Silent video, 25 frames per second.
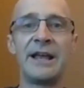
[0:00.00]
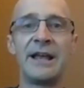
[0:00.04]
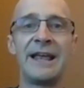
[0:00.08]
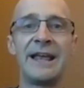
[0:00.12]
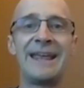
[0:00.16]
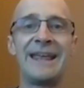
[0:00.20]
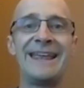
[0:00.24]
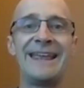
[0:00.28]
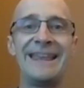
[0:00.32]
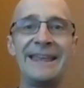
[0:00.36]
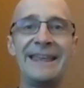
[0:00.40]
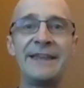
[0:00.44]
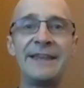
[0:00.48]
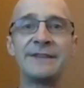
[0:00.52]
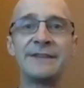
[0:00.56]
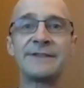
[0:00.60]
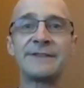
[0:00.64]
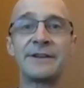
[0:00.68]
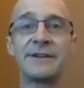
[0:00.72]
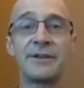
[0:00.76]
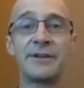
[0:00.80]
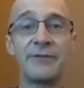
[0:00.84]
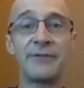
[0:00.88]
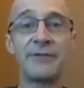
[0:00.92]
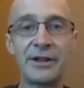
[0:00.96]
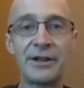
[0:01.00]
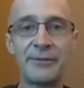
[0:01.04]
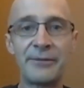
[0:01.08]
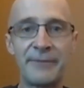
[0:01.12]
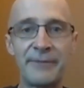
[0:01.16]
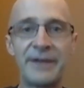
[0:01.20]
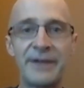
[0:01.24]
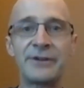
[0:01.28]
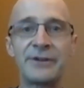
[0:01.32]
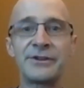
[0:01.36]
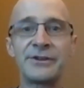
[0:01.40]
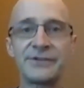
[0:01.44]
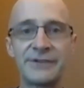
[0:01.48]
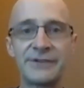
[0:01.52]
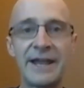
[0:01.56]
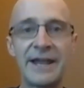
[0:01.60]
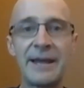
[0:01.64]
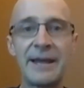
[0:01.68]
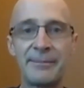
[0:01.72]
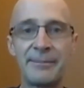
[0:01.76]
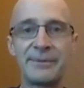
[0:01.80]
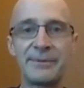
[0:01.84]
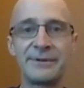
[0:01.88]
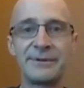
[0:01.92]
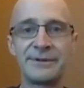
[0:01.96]
is a developmental
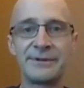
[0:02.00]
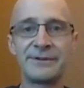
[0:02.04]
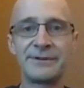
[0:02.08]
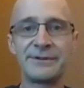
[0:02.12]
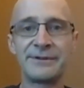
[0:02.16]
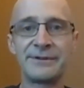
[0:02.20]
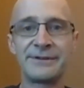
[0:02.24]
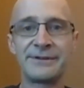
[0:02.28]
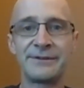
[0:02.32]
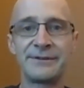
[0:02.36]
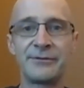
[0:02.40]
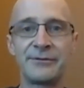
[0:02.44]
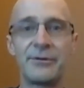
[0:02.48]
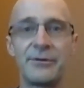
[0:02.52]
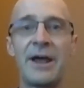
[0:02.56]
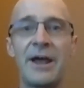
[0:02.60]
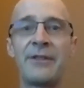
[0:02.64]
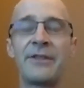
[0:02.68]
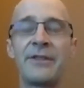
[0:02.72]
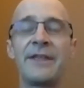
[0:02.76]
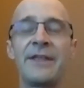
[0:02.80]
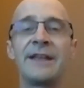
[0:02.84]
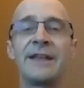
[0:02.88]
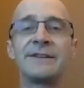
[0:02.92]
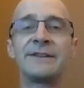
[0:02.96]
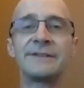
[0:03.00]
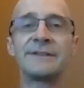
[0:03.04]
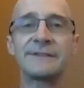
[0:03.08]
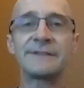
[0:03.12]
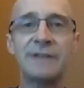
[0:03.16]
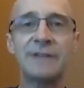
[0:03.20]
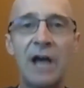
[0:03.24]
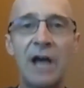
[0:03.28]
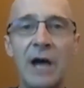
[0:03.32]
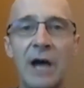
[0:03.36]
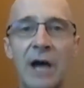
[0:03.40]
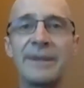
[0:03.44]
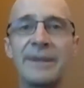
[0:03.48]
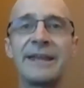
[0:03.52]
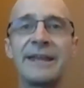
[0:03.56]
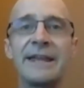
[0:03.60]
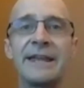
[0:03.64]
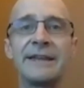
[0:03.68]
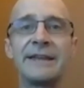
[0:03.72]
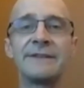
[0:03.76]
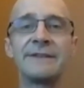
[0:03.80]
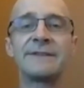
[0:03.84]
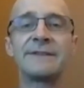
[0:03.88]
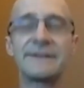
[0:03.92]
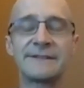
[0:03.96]
step. Rather than just coming
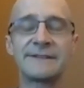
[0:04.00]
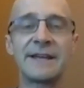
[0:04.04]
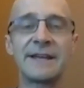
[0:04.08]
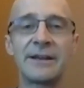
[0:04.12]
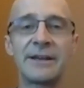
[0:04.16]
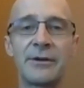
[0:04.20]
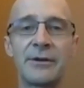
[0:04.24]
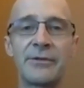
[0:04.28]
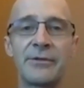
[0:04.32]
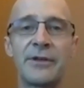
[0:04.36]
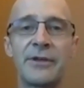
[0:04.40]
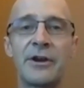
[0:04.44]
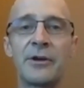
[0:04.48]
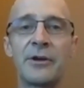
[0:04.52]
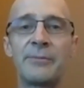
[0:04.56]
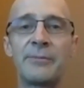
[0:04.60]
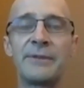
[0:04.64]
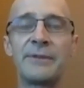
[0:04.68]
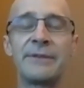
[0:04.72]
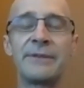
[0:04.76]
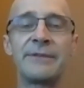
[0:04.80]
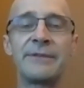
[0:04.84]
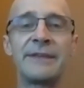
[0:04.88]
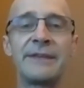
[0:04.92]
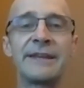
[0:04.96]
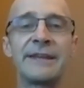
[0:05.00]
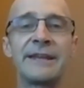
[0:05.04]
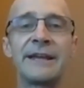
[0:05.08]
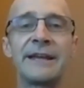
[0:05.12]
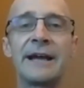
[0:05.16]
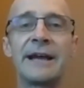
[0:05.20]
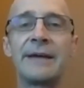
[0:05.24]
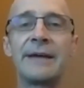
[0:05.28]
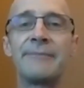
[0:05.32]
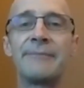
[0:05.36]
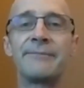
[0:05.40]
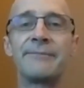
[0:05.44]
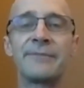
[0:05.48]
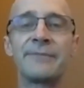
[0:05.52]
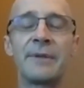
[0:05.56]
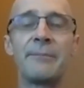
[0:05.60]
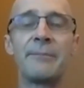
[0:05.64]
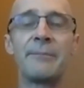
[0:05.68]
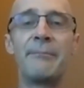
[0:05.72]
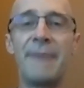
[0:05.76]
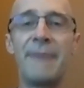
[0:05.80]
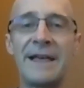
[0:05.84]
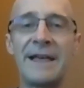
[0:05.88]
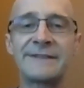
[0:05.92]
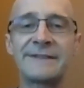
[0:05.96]
into psychotherapy thinking I'm
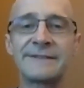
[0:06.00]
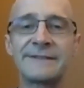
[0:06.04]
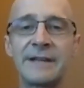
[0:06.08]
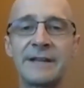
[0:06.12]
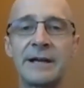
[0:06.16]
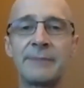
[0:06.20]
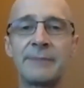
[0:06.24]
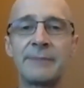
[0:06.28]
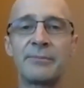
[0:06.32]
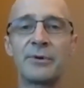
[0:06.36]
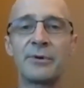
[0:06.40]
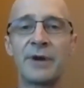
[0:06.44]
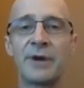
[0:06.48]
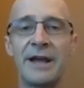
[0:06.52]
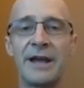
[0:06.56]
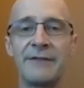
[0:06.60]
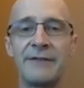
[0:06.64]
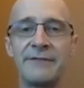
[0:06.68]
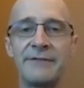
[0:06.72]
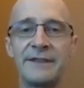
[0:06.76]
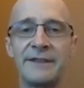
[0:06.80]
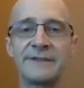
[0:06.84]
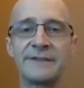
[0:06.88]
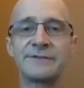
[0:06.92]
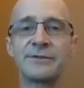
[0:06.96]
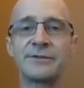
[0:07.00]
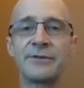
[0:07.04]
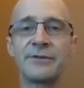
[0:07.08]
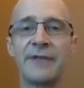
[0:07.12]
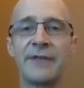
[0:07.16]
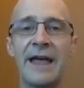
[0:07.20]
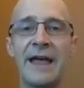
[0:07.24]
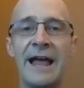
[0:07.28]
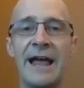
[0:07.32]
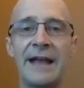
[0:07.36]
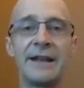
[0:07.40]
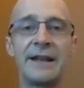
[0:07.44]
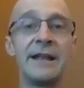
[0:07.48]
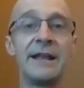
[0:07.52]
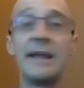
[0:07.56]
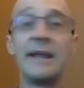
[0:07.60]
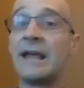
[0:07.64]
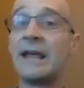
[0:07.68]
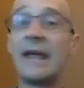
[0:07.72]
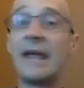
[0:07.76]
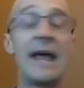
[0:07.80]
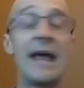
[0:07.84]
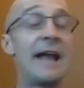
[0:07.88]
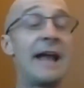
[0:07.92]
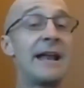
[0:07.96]
messed up or have this or that,
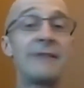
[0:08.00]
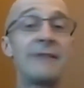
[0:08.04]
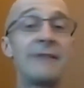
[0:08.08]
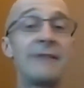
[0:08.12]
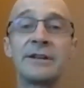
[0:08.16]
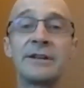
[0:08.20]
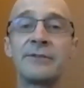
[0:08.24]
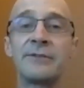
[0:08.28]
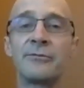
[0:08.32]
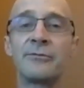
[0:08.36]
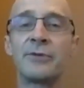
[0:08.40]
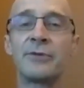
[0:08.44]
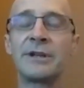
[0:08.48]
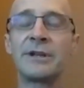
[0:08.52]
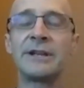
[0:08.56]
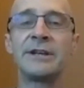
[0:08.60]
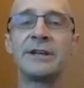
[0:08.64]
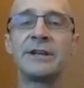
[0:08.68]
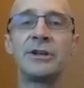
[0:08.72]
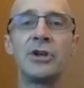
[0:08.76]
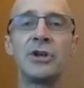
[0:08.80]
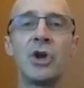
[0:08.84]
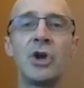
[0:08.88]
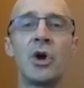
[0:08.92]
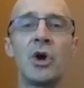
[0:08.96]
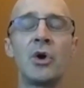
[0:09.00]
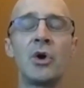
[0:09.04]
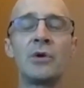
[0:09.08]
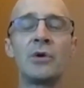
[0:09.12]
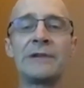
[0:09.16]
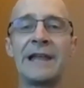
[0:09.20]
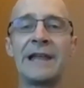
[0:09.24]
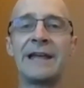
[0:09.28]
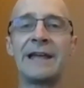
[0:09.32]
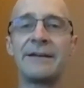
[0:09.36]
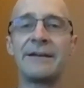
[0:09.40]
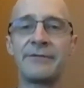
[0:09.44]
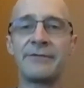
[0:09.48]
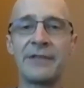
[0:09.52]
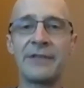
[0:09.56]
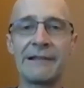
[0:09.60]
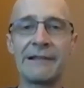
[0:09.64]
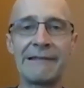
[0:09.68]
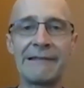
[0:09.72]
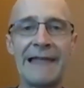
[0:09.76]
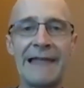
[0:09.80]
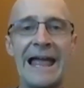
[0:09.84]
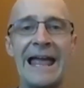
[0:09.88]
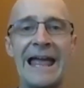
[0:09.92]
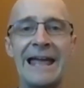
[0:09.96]
and having really no lay of the
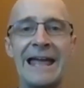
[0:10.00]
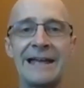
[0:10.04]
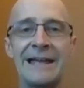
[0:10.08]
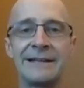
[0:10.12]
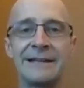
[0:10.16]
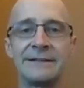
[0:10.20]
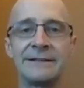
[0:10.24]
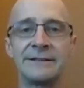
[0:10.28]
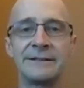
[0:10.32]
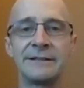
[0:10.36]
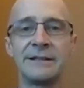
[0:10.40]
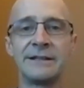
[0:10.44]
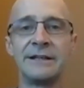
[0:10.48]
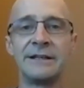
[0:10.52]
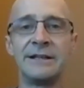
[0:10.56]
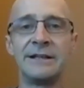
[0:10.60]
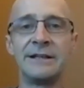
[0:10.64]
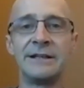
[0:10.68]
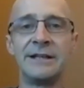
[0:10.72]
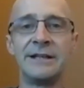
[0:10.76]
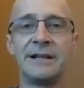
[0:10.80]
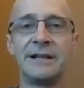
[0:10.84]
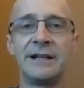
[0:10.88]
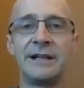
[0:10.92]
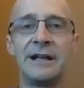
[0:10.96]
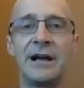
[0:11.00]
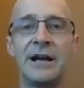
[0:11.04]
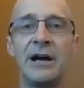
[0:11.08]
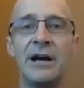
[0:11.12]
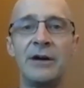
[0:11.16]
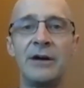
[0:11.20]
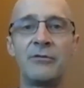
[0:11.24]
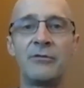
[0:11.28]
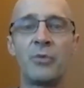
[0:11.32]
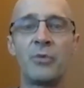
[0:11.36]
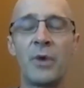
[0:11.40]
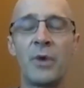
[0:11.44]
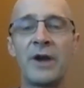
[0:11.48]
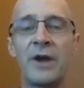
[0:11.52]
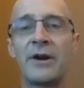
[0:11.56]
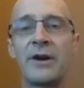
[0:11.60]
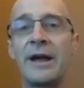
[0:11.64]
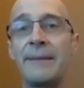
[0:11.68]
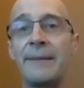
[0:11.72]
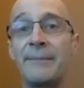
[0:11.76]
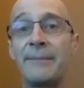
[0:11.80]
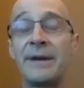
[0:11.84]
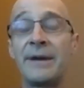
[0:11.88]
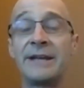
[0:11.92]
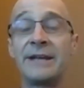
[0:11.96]
land of where I
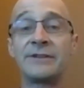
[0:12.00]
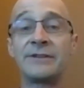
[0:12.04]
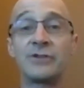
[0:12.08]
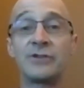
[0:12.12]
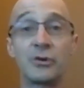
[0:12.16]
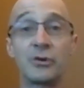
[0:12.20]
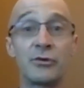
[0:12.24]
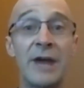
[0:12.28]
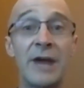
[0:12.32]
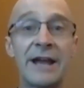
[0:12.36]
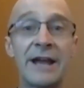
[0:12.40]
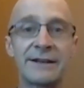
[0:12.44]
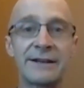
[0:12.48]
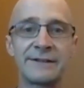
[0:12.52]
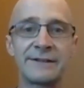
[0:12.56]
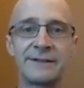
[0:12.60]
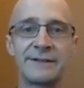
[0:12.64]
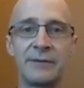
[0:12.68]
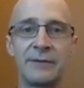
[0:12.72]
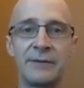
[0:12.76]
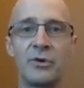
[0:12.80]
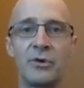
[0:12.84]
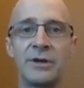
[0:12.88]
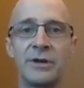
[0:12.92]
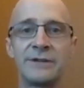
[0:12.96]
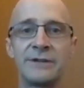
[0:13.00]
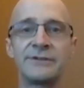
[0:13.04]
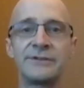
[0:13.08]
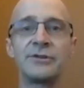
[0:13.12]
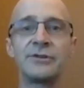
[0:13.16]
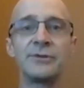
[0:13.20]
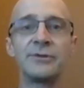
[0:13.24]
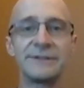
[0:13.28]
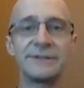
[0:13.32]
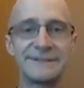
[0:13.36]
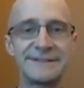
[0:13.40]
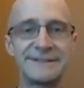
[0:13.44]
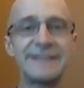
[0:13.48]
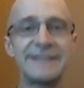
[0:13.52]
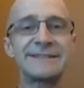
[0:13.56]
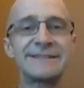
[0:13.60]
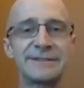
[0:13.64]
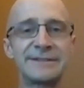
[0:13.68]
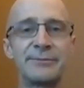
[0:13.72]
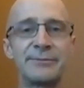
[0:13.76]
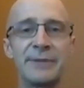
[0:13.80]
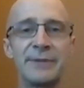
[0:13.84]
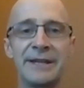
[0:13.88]
might direct someone to assist me.